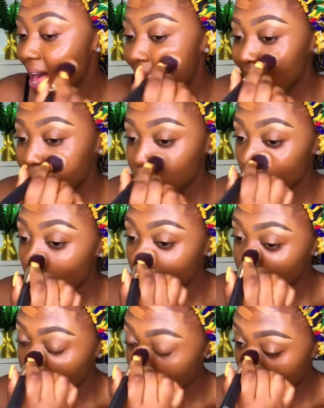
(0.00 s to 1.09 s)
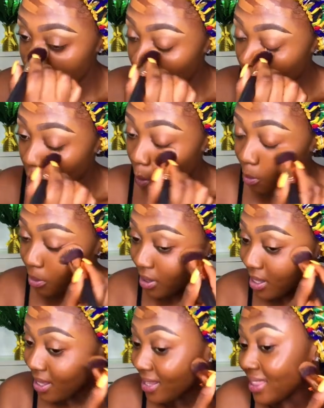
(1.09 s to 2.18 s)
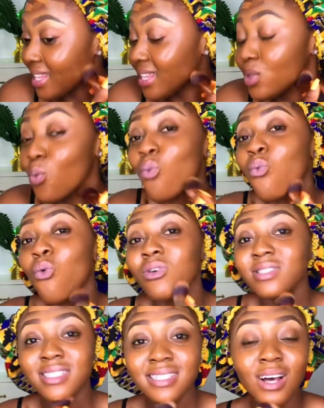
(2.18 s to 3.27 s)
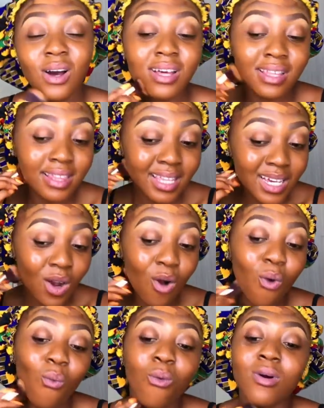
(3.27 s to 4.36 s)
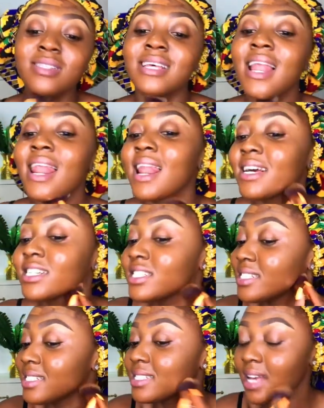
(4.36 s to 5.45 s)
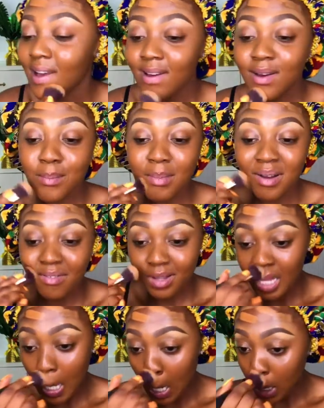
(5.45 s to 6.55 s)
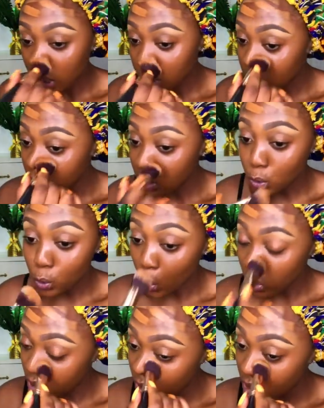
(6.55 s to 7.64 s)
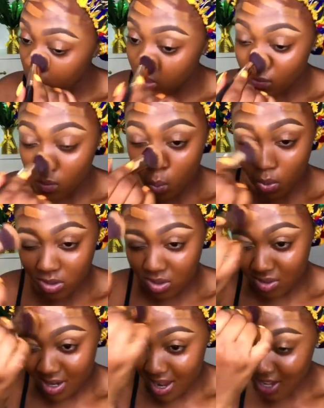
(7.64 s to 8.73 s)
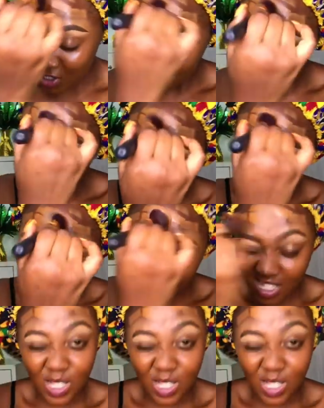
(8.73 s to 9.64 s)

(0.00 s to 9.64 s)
I don't want to see makeup. Then the worst thing was lashes. My father did not even want to catch lashes.